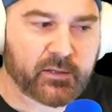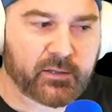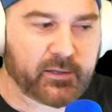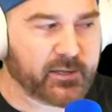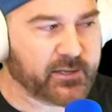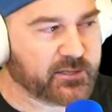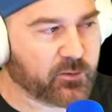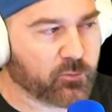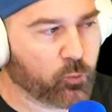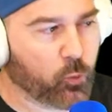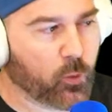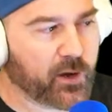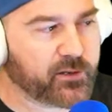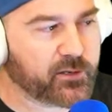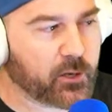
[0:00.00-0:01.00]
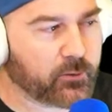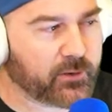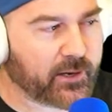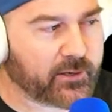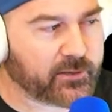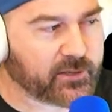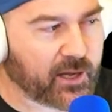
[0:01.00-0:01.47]
is one note at
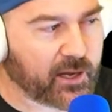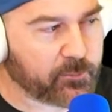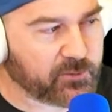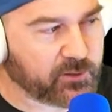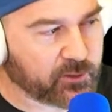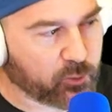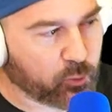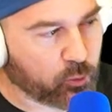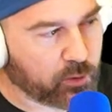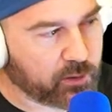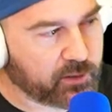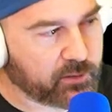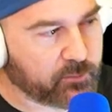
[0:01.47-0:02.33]
a time in the chord.